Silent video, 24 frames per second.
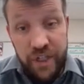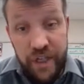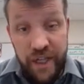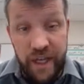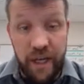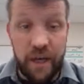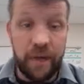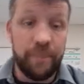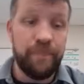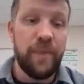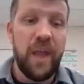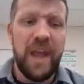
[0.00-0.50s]

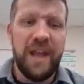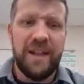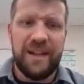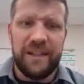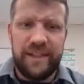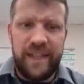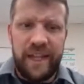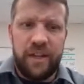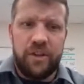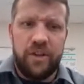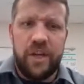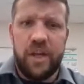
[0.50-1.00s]
here, let's
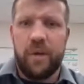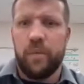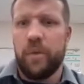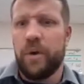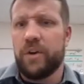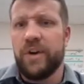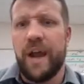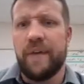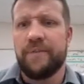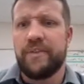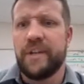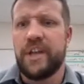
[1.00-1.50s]
take a look at what
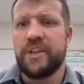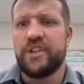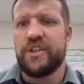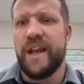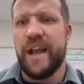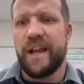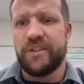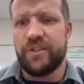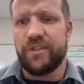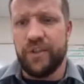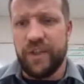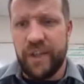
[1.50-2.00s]
gravitation
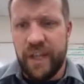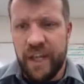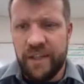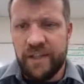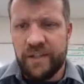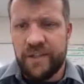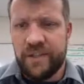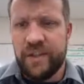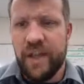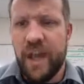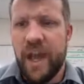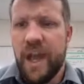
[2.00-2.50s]
actually
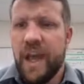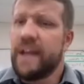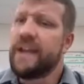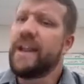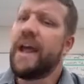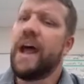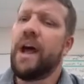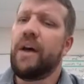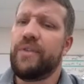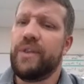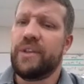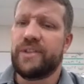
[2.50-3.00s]
is and
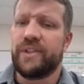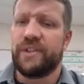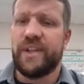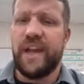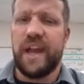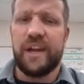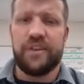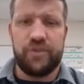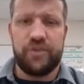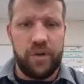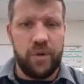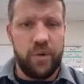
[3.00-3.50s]
how this is
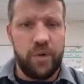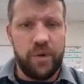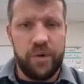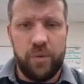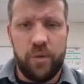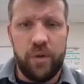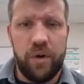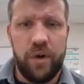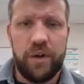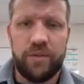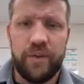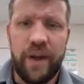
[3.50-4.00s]
actually going to
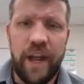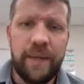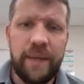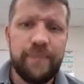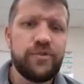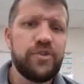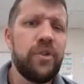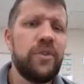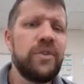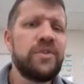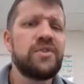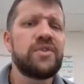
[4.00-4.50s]
work, right?
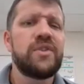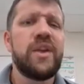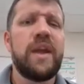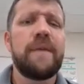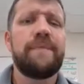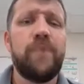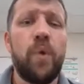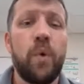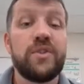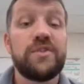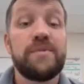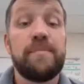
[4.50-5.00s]
So this is a
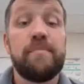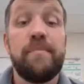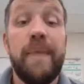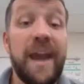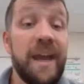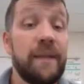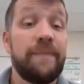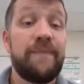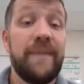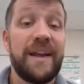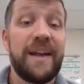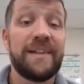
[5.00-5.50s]
force
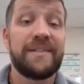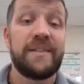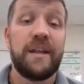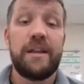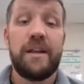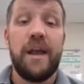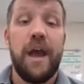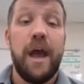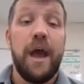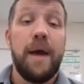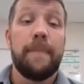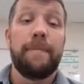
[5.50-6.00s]
manifested
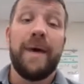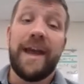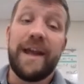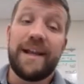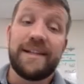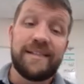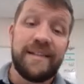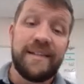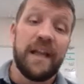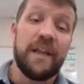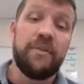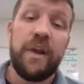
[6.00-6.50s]
by
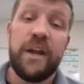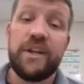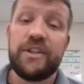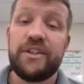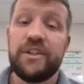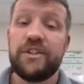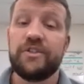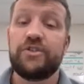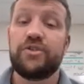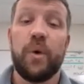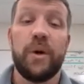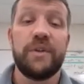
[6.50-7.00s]

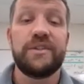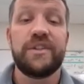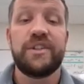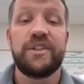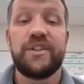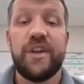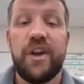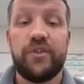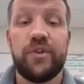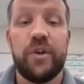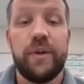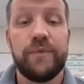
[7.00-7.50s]
acceleration towards each
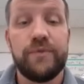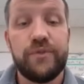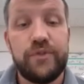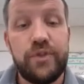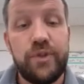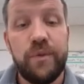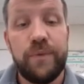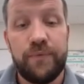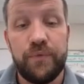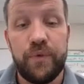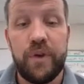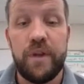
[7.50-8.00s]
other of
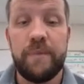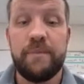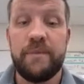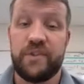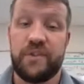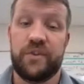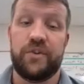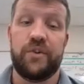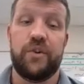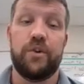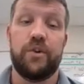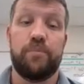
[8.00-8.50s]
two free
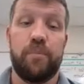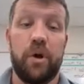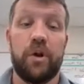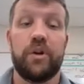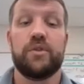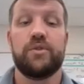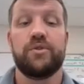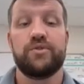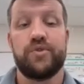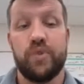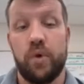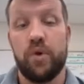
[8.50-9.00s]
material
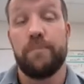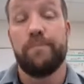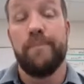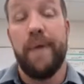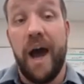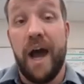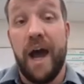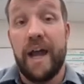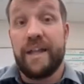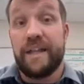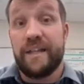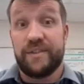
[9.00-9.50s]
particles or
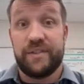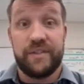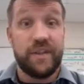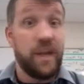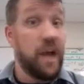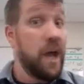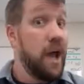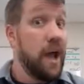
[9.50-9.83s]
bodies.